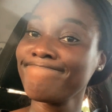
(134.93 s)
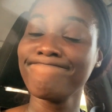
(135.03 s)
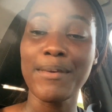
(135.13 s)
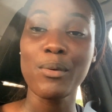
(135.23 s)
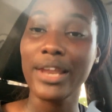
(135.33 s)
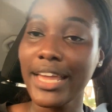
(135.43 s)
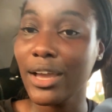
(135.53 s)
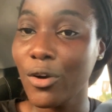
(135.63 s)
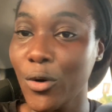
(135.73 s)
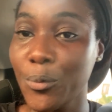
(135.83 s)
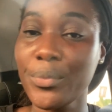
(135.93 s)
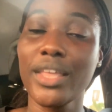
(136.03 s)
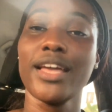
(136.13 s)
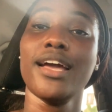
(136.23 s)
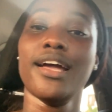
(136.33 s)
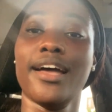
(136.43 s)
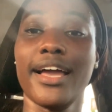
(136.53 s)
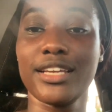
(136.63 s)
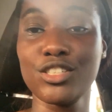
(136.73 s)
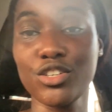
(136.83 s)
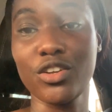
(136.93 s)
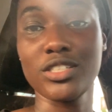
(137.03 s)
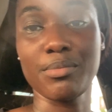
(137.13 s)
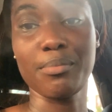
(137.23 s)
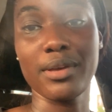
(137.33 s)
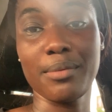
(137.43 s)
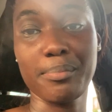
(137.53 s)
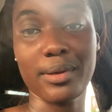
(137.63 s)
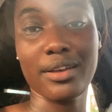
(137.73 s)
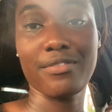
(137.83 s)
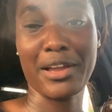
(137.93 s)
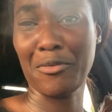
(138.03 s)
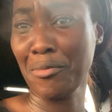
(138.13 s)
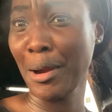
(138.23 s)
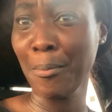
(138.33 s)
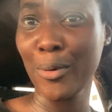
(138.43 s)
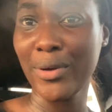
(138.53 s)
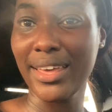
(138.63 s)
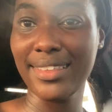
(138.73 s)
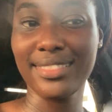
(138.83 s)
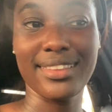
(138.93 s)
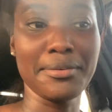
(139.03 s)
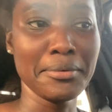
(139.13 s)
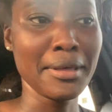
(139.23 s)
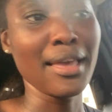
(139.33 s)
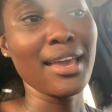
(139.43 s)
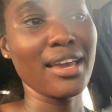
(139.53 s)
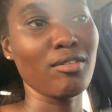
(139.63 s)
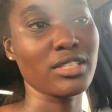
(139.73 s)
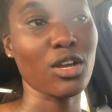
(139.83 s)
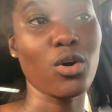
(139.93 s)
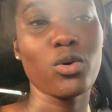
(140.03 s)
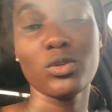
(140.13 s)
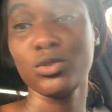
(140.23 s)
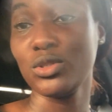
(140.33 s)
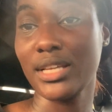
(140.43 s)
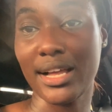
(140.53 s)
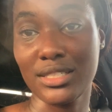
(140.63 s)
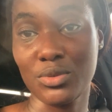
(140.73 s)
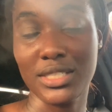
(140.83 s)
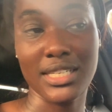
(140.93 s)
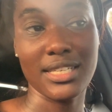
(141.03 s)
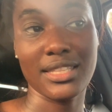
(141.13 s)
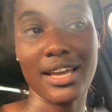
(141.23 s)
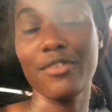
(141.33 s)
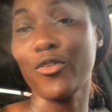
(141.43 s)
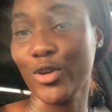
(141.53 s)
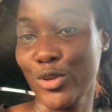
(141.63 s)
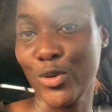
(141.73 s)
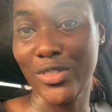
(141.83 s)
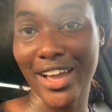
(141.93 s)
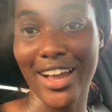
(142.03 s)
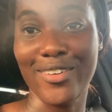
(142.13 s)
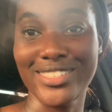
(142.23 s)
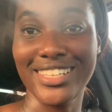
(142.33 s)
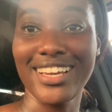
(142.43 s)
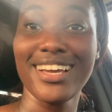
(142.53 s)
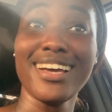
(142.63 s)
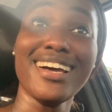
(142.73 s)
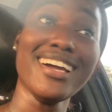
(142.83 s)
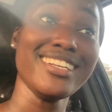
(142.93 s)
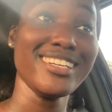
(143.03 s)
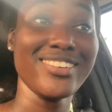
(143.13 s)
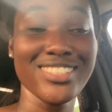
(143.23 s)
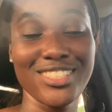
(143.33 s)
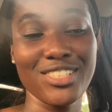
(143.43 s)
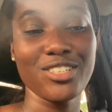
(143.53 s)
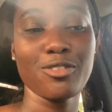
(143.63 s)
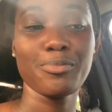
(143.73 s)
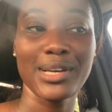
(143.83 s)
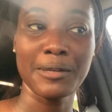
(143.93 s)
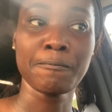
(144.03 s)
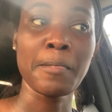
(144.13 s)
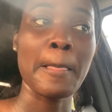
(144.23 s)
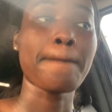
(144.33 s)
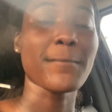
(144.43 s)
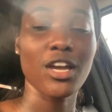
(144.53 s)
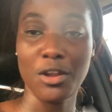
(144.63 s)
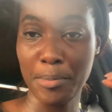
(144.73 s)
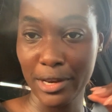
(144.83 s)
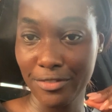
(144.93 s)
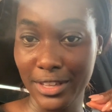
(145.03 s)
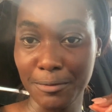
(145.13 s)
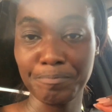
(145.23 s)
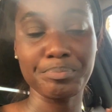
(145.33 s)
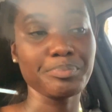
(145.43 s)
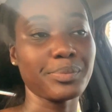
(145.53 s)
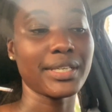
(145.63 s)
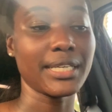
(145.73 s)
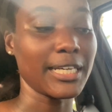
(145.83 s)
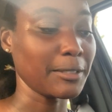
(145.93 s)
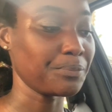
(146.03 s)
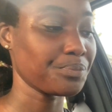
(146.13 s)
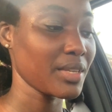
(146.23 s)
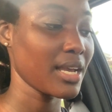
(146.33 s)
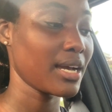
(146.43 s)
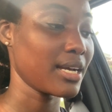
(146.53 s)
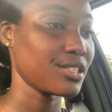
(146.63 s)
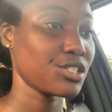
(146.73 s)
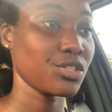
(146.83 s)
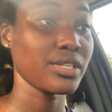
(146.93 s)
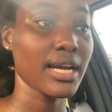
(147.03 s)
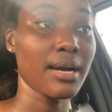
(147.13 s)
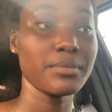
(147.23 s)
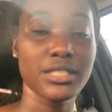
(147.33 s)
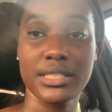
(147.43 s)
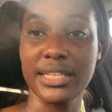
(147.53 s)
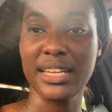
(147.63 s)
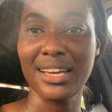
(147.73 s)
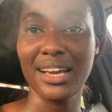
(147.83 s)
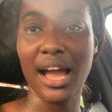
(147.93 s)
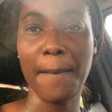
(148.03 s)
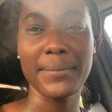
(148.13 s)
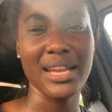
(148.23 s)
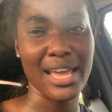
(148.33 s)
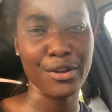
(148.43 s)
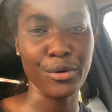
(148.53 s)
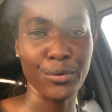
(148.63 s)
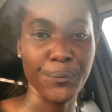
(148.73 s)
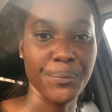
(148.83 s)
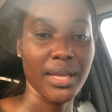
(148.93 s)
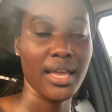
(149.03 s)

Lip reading: Maybe when I get home, I can show you some a bit. But if I can remember it. It was like a whole new dance routine that everyone knew that I was like, oh, I didn't know what to do, but I got a bit of it. But yeah, so now I'm gonna head home.